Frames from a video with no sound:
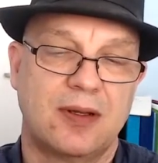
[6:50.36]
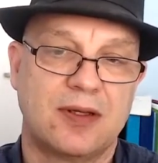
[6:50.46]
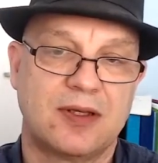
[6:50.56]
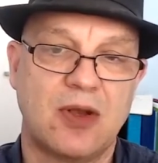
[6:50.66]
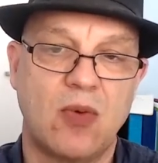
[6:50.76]

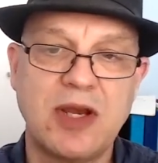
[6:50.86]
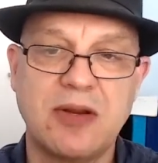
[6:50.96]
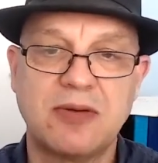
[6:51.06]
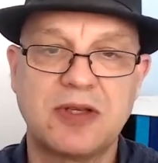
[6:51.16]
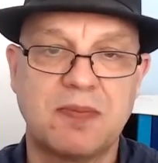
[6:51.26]
So when
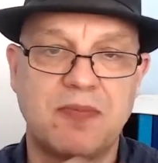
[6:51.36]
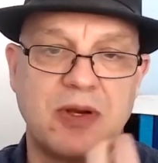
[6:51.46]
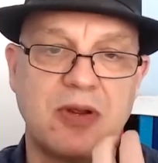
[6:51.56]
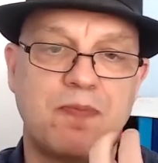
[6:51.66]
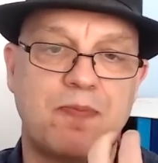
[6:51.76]

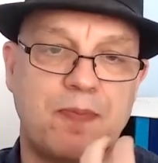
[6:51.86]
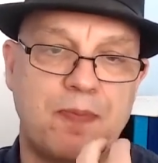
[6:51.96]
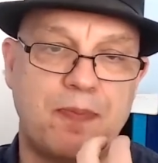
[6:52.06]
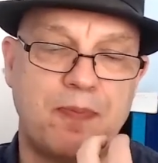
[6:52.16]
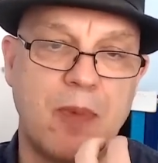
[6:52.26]

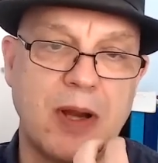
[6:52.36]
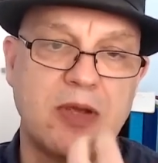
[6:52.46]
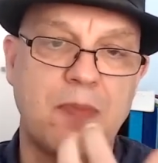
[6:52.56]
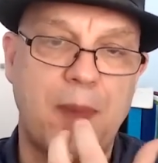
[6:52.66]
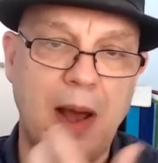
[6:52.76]

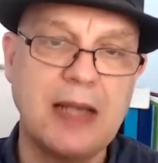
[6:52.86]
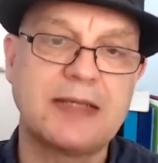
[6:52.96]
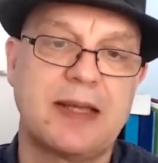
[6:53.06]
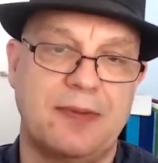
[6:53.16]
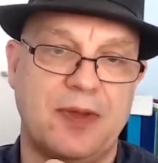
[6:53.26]
you buy
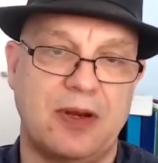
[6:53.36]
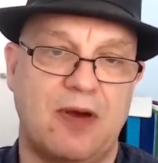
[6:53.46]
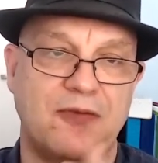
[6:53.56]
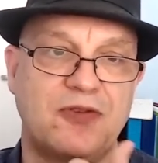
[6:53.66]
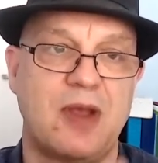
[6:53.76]
something
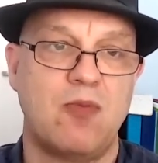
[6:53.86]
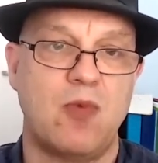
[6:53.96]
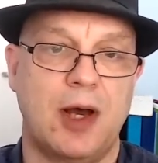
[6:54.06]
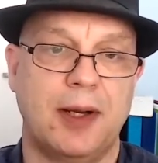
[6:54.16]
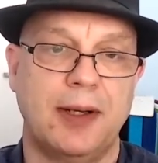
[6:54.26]
off
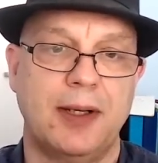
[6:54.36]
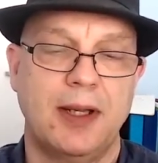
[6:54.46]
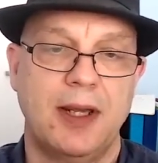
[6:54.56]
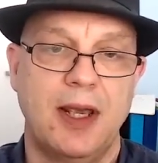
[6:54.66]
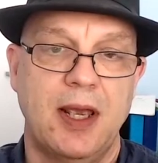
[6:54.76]
someone,
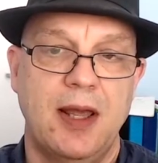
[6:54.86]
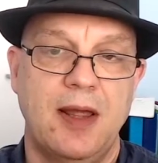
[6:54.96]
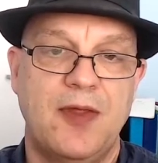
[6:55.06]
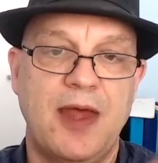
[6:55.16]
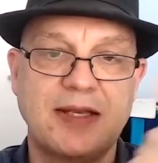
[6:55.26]

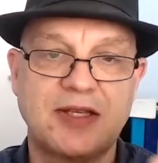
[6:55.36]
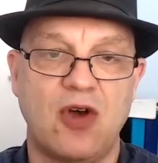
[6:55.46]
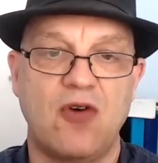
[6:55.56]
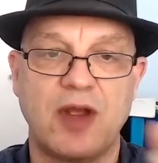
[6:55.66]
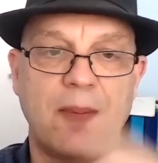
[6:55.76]
they're
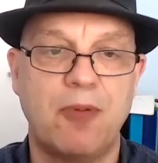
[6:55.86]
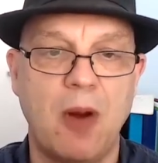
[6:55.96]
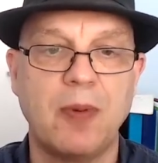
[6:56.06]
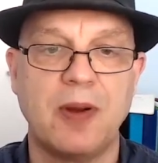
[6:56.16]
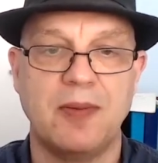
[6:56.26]
solving a
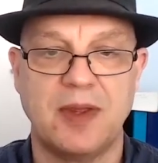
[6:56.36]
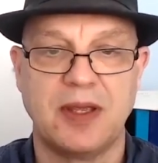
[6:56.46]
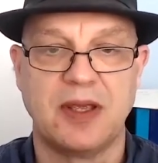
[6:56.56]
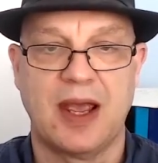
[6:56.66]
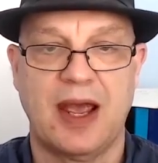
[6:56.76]
problem that
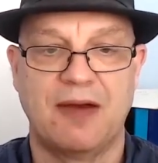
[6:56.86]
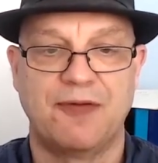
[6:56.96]
you have.